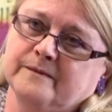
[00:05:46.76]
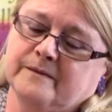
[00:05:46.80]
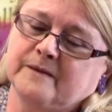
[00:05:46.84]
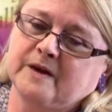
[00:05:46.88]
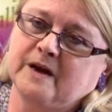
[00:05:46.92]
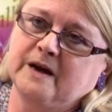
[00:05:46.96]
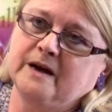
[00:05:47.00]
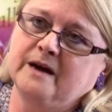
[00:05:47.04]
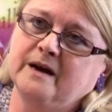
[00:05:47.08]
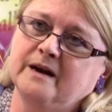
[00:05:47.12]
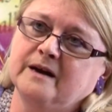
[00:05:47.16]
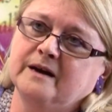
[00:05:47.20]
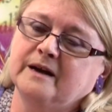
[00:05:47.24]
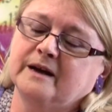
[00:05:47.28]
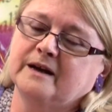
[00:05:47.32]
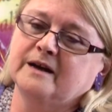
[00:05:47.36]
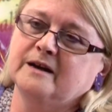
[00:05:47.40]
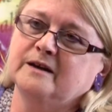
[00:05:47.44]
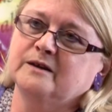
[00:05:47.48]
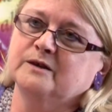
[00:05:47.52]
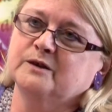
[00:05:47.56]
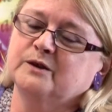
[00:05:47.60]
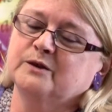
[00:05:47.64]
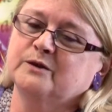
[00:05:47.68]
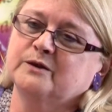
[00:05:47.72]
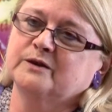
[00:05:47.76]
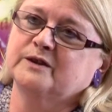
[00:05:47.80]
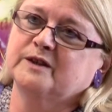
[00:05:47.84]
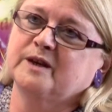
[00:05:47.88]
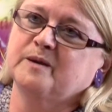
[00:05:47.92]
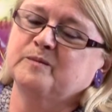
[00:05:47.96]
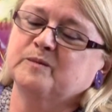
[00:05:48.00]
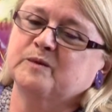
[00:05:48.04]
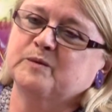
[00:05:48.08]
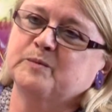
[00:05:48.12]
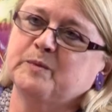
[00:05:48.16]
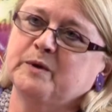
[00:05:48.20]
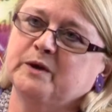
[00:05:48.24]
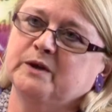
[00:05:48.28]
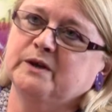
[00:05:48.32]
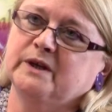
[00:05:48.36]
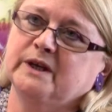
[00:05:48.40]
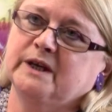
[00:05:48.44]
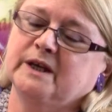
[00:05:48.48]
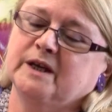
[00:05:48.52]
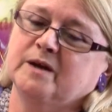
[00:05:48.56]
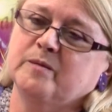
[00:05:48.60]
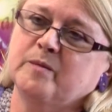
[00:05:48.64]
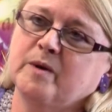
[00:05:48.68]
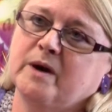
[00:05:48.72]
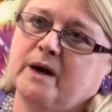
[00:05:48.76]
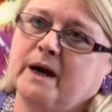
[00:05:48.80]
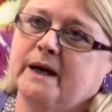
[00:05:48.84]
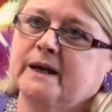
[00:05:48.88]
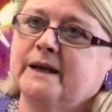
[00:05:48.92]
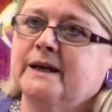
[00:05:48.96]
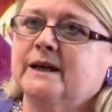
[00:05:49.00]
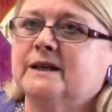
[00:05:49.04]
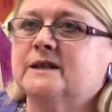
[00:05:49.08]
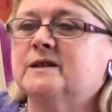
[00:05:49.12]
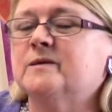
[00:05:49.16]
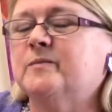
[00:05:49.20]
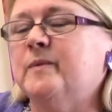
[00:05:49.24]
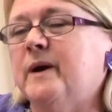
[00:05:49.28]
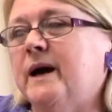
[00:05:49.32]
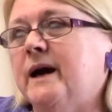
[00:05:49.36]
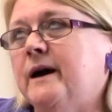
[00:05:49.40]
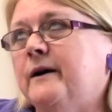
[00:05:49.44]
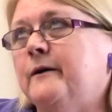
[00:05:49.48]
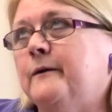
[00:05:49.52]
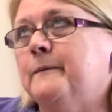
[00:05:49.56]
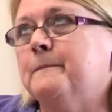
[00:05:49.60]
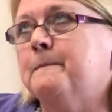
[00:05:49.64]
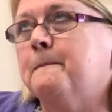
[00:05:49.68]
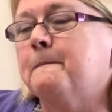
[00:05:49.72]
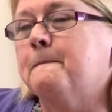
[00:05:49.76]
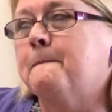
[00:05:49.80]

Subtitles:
I can't do the sums per year, but I get about